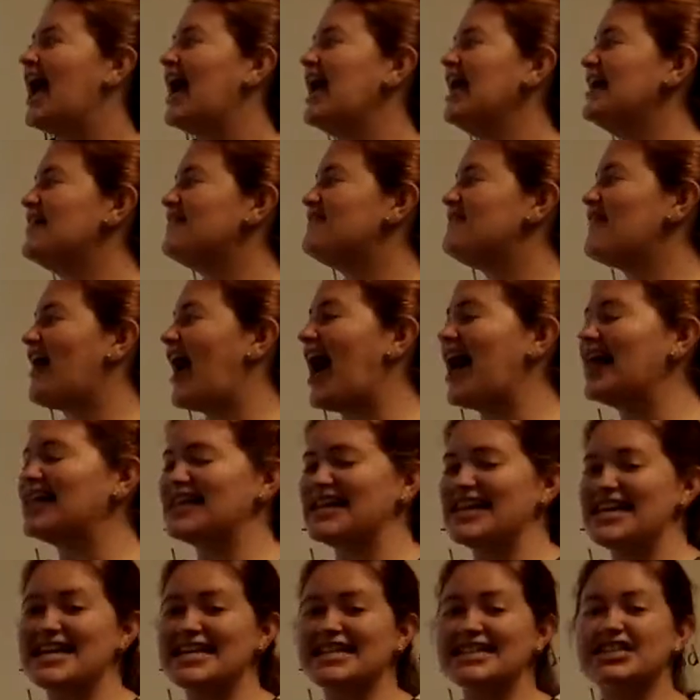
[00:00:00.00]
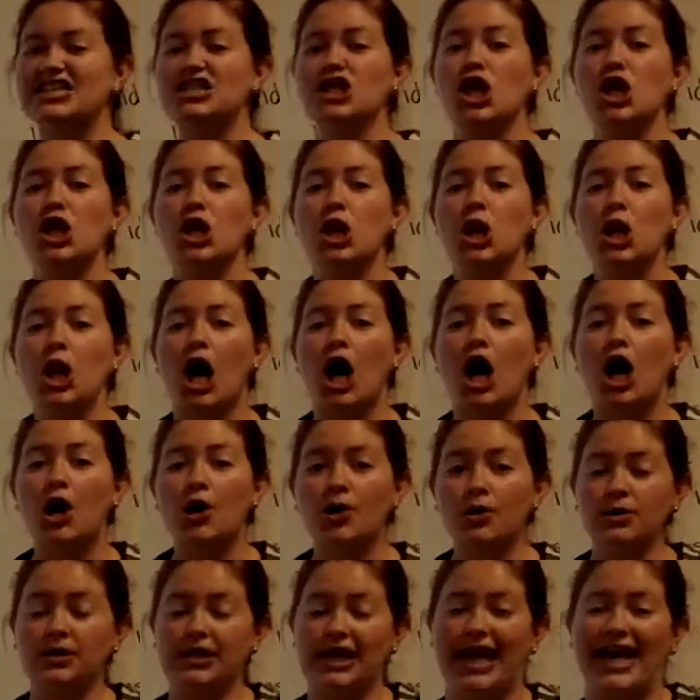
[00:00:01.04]
A valley is the
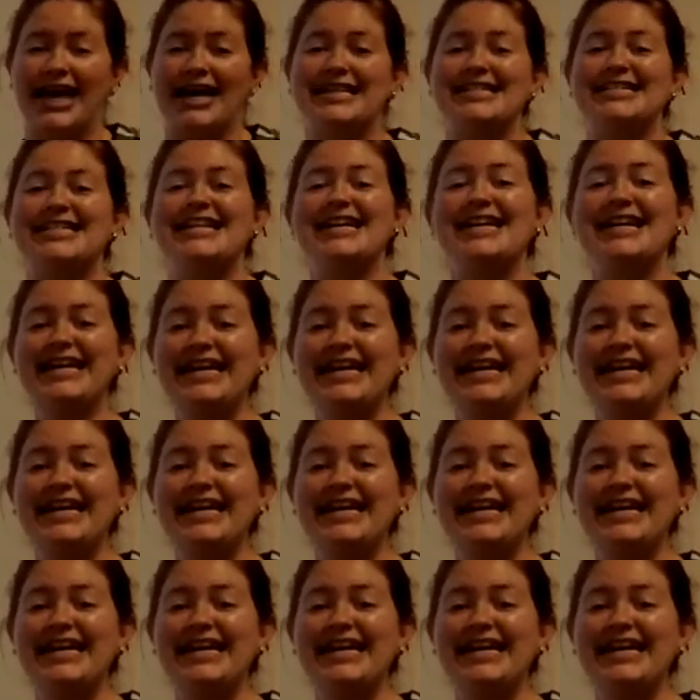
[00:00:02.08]
low land